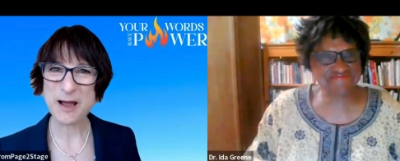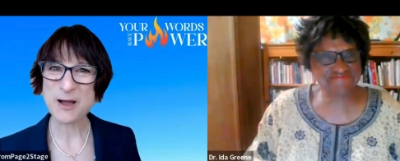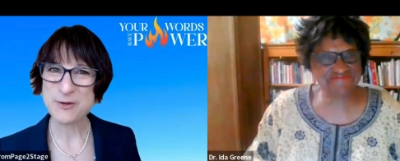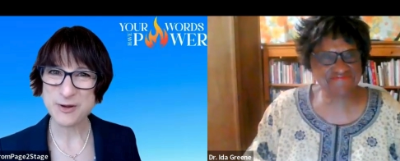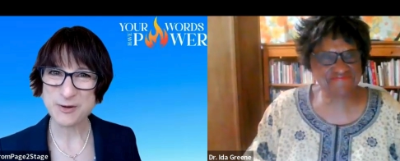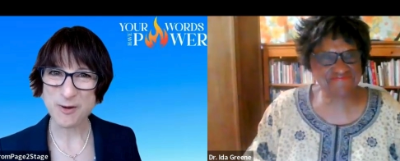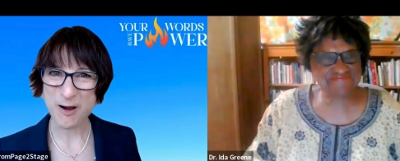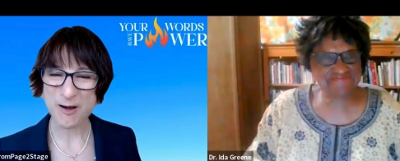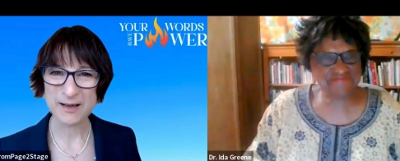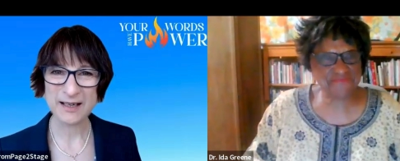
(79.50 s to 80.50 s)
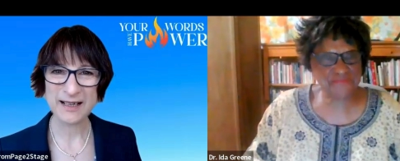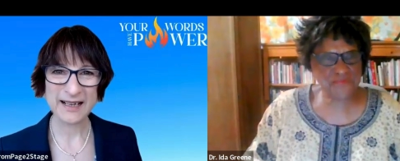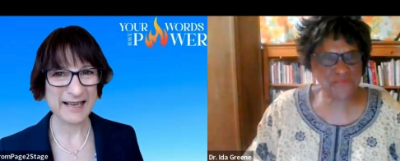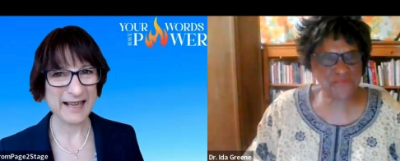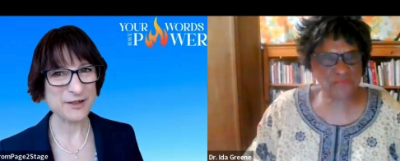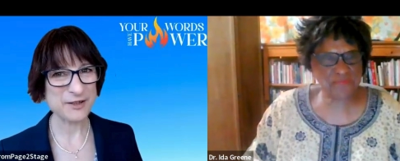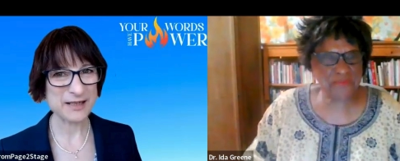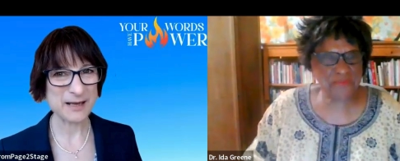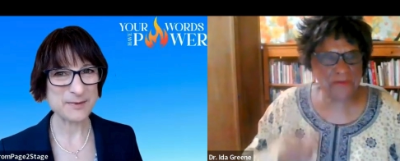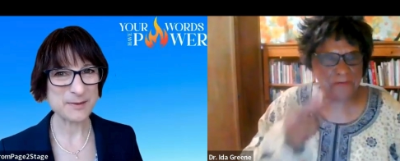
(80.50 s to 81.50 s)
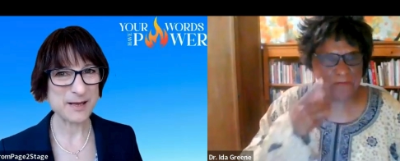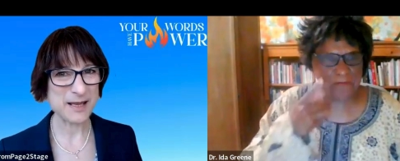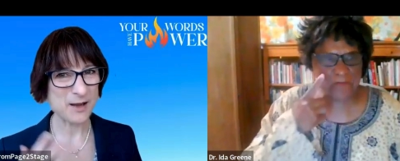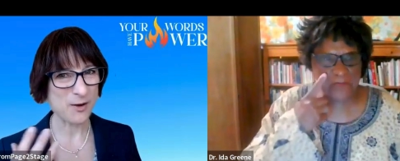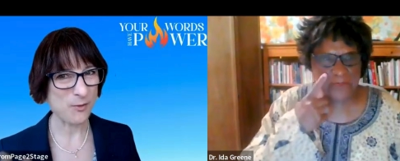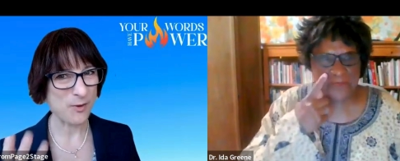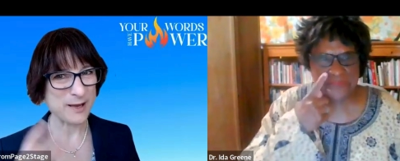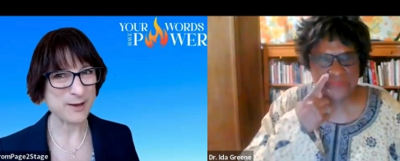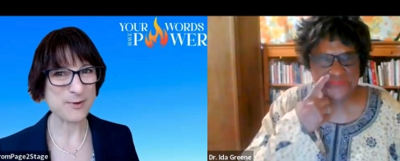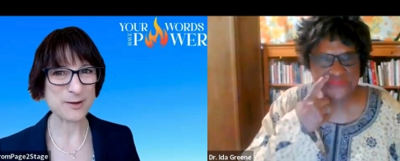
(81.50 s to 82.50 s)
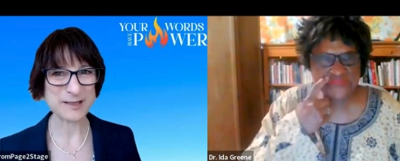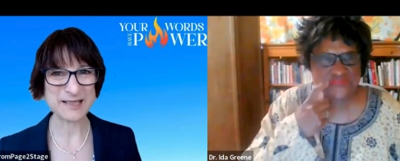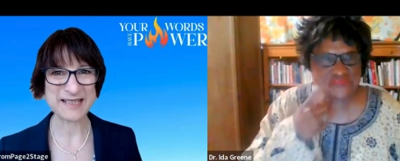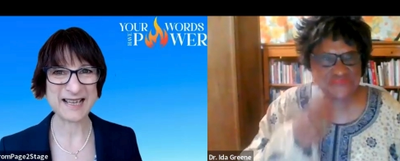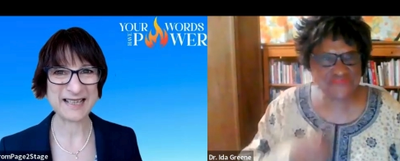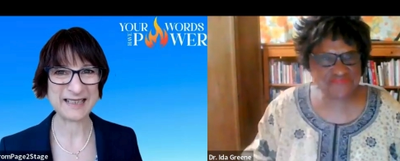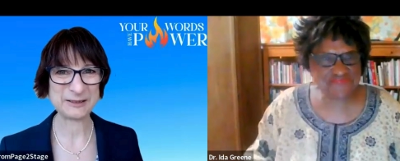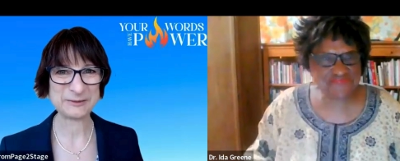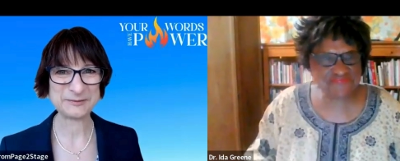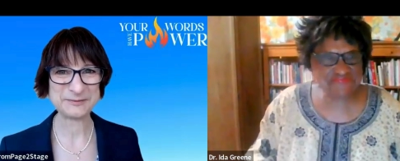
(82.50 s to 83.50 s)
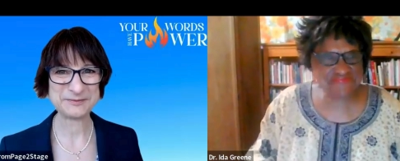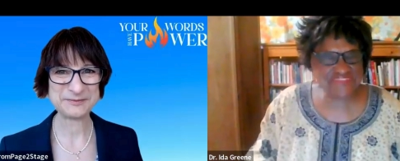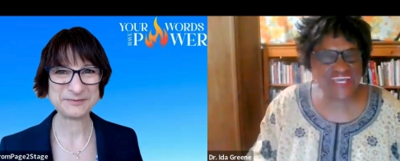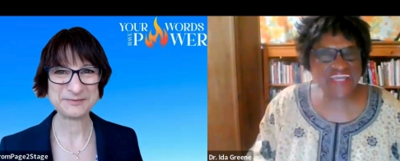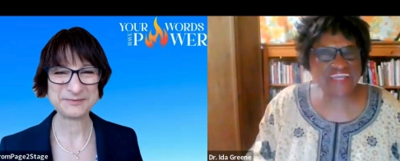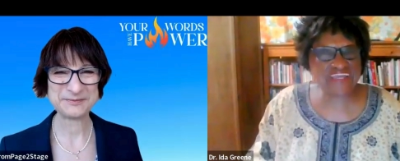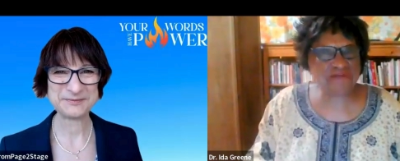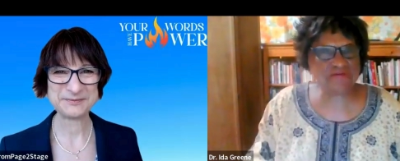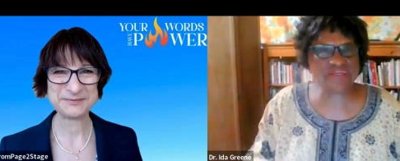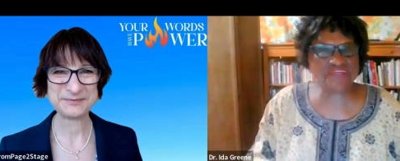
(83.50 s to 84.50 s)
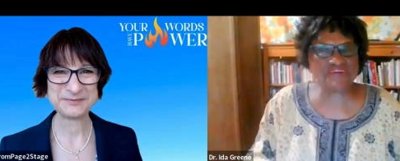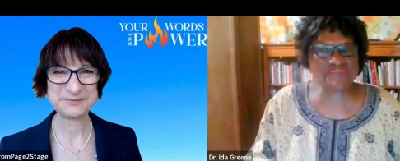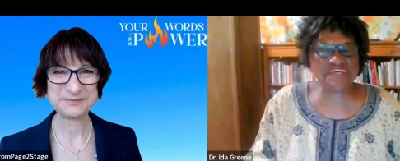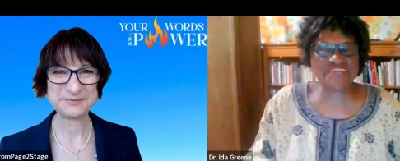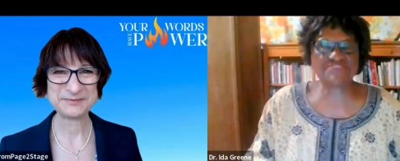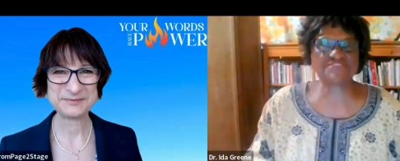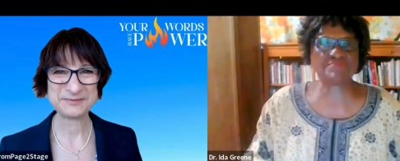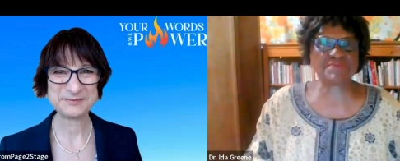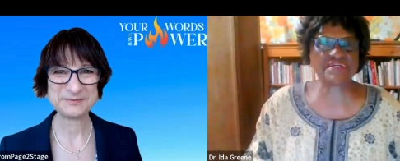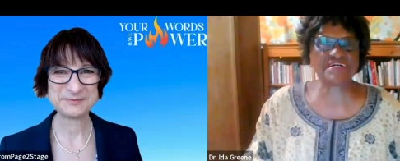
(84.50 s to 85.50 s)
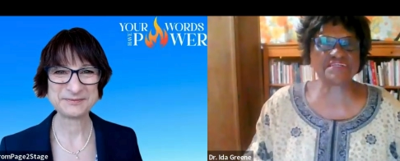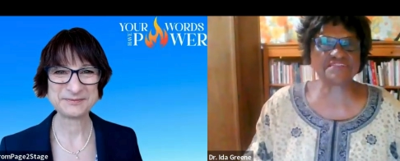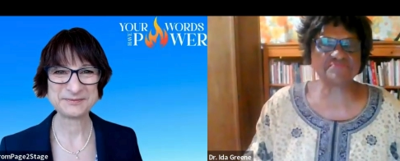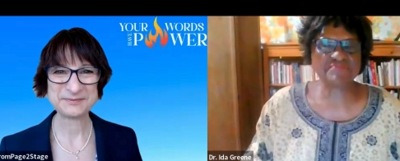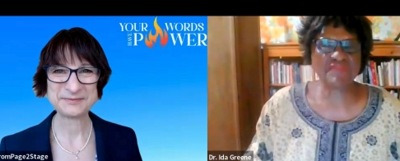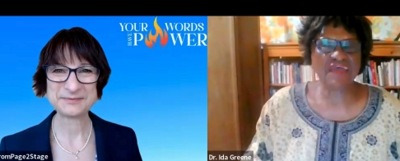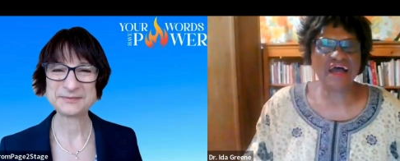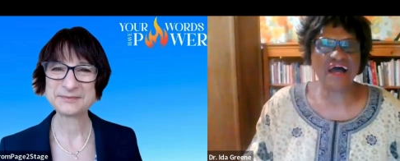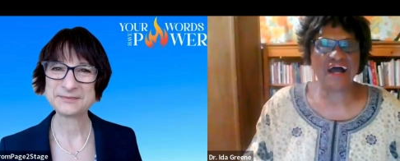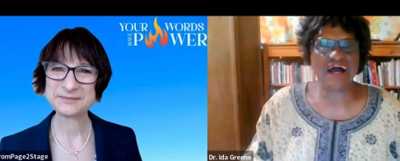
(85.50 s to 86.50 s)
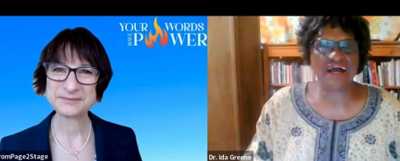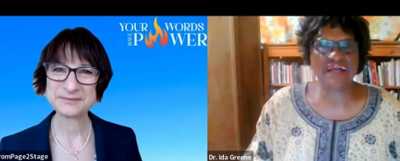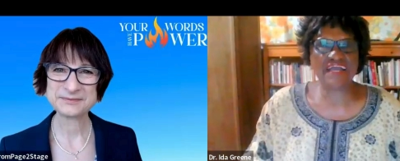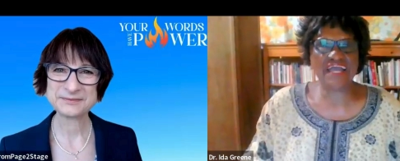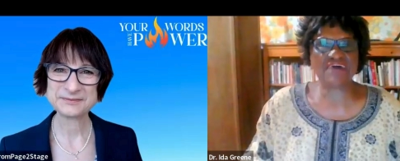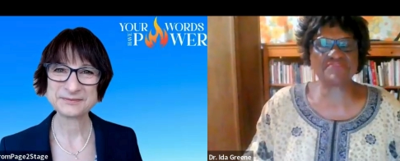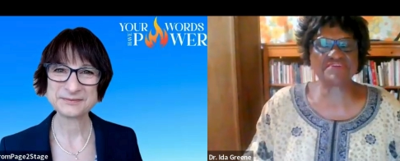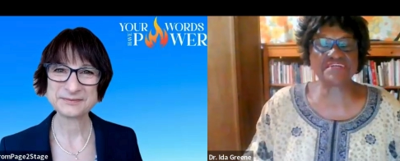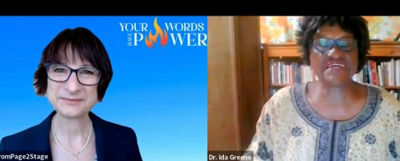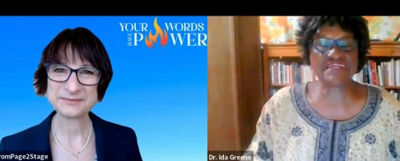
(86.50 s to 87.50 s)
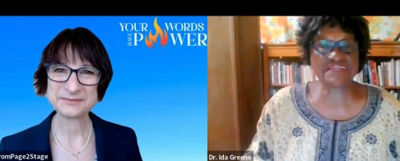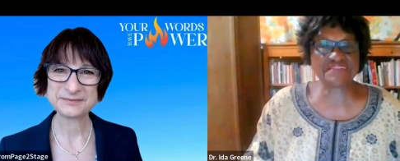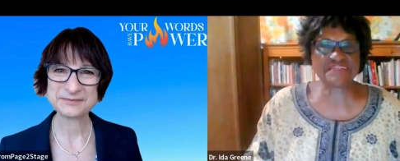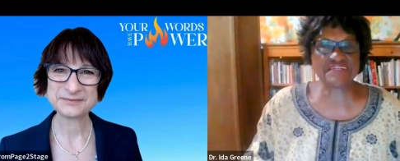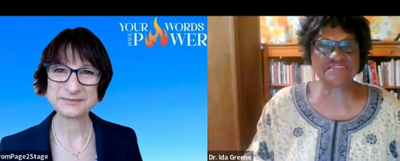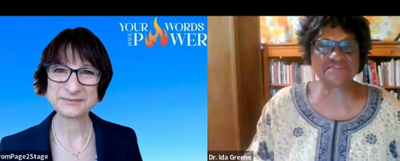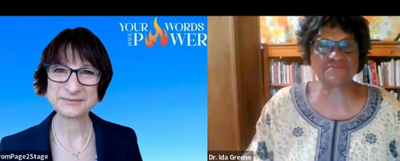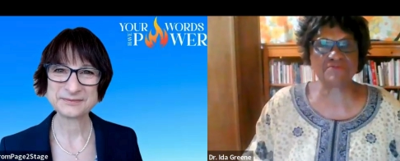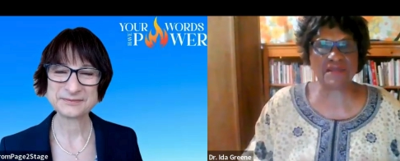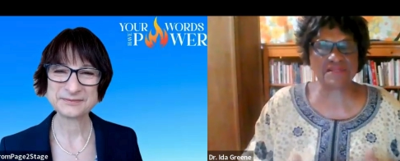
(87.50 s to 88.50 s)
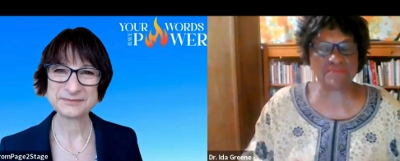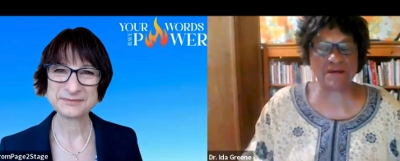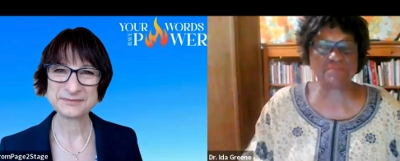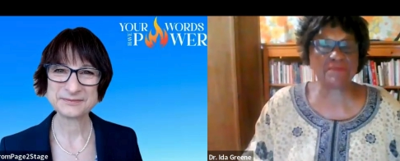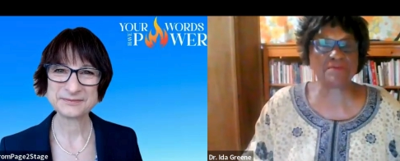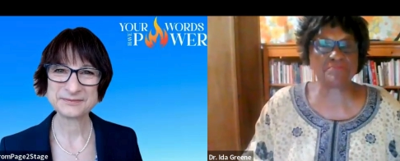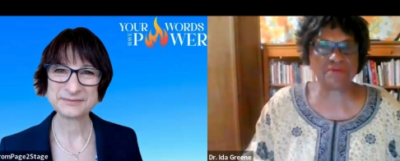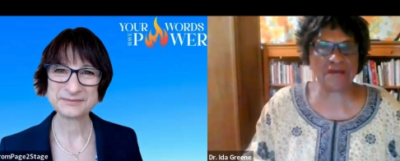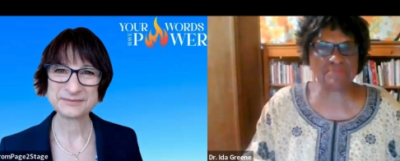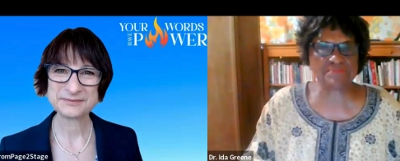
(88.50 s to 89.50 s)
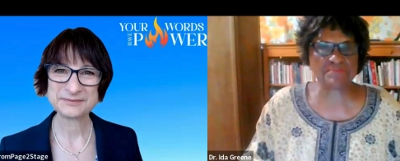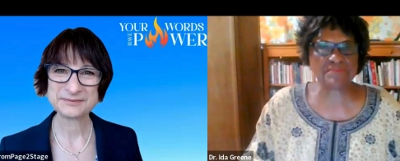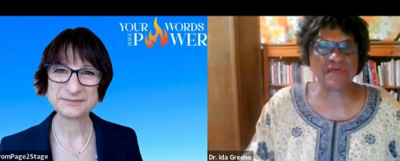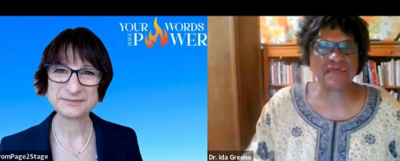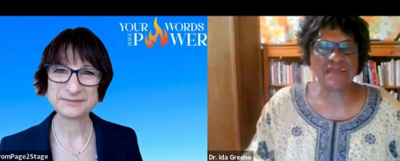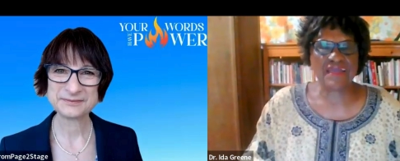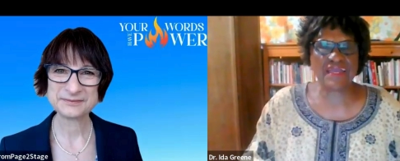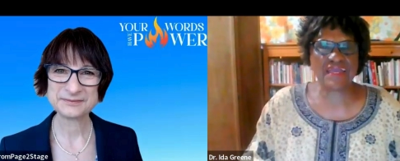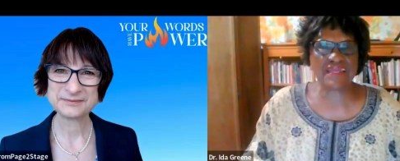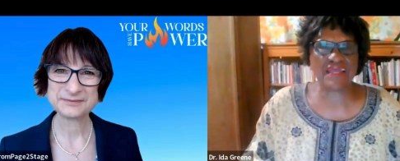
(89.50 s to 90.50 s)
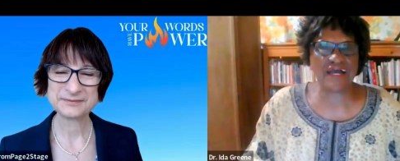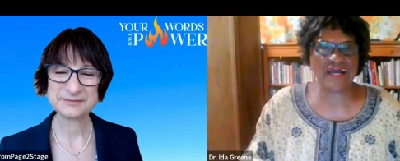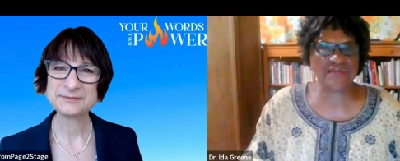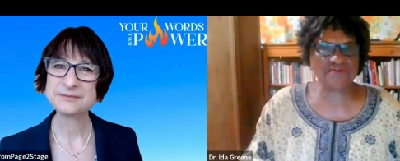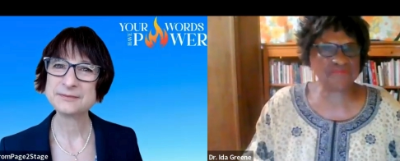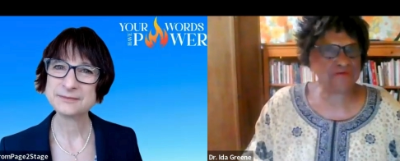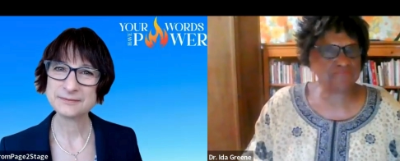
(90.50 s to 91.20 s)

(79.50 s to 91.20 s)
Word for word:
Speaker 1: about who you are and how you came to be where you are today. Yeah, well, you know, it's interesting
Speaker 2: because I have a tendency to write about my problem. And I,